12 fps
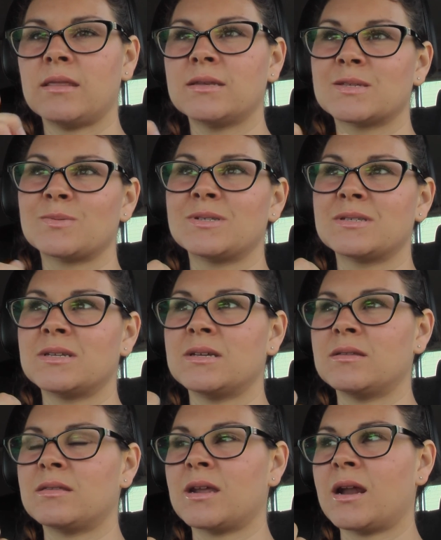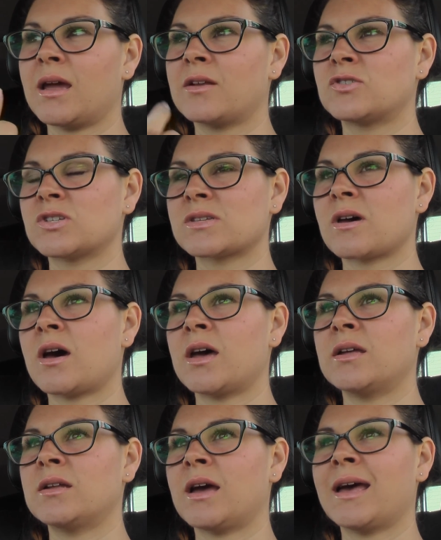And this one that I just
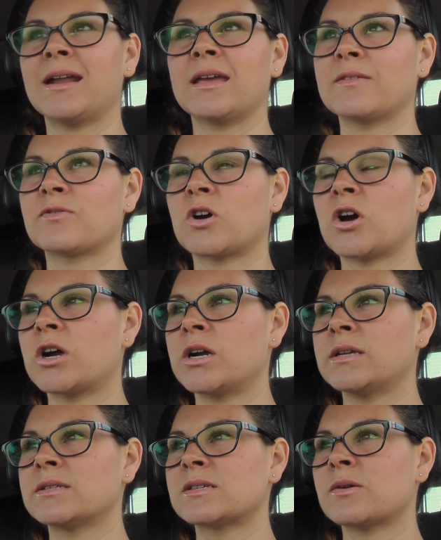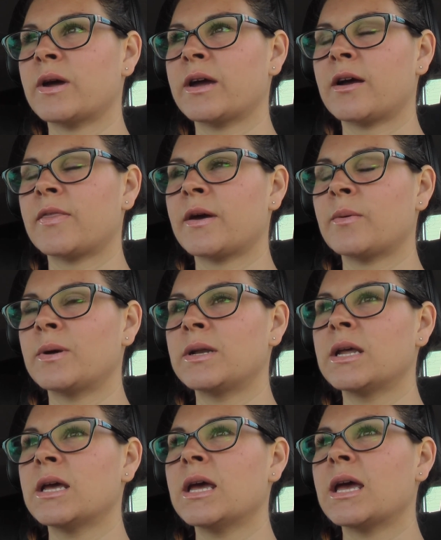got, I had a gift card, and so I got that one.